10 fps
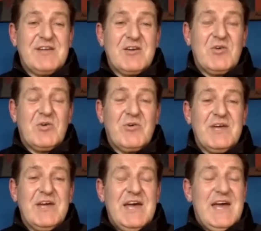
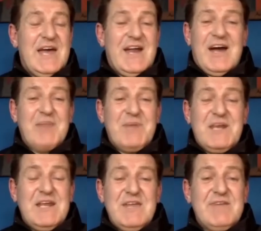glory. And I
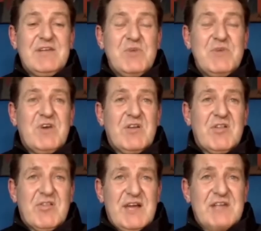believe it. We've got
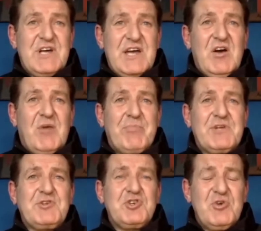such a
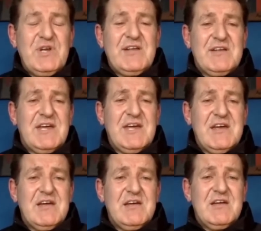opportunity
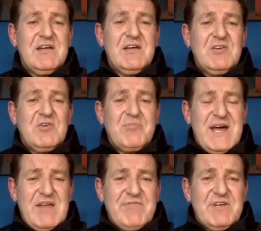mm-hmm. to
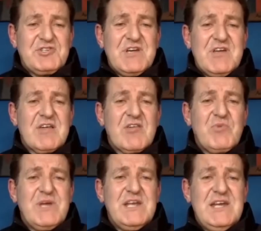manifest Jesus.
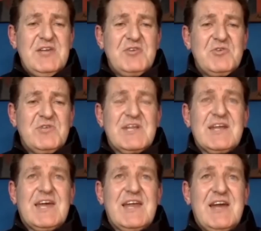We need to
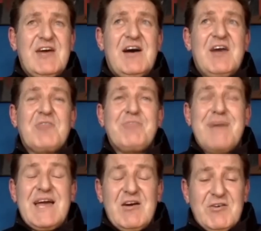t- get our eyes
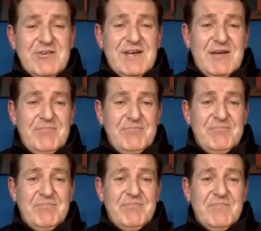back onto him
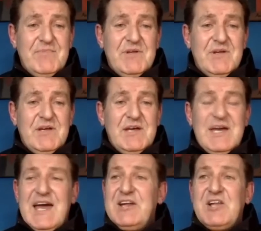
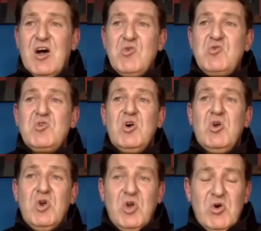and don't
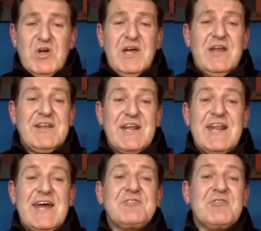look in the
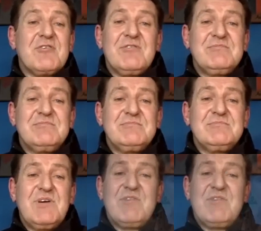natural. If